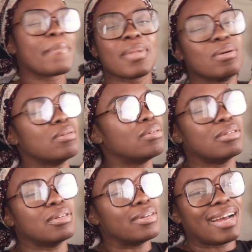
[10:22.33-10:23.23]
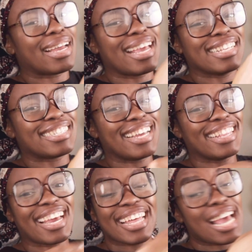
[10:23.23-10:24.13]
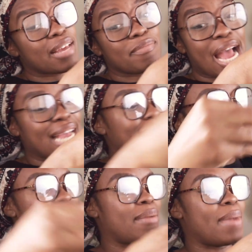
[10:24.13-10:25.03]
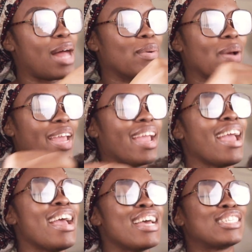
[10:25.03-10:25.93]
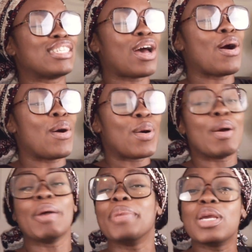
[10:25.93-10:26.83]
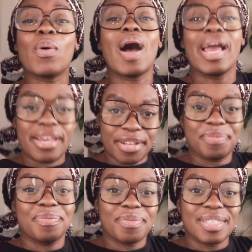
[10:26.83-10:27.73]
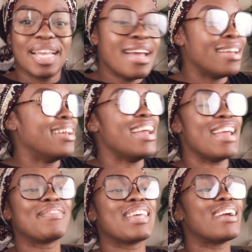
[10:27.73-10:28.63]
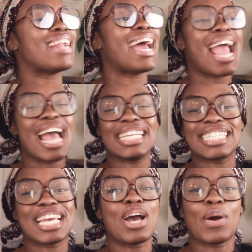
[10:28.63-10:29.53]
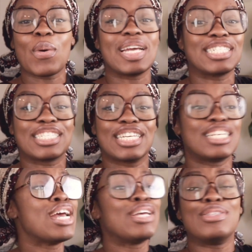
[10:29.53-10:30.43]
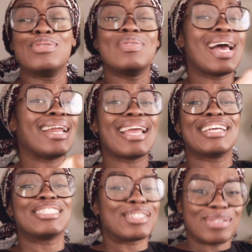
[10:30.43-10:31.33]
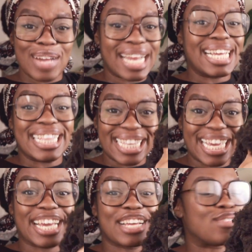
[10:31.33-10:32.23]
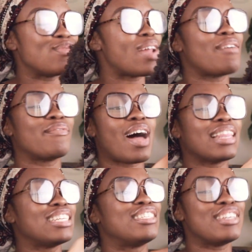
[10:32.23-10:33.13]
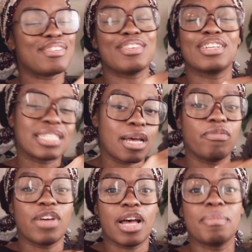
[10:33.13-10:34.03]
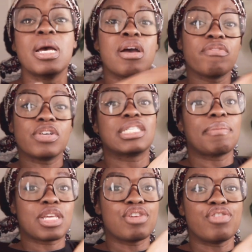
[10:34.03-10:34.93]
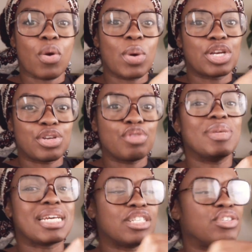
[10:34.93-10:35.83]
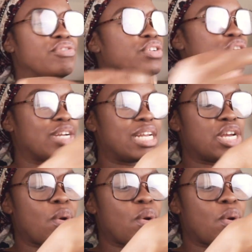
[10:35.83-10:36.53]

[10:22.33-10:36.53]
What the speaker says: Oh, I can't stand that. Cause I can see that a mile away. So be quiet. If they're not asking a question, do not answer anything. Do not volunteer yourself up for something you don't want to do because you feel you're getting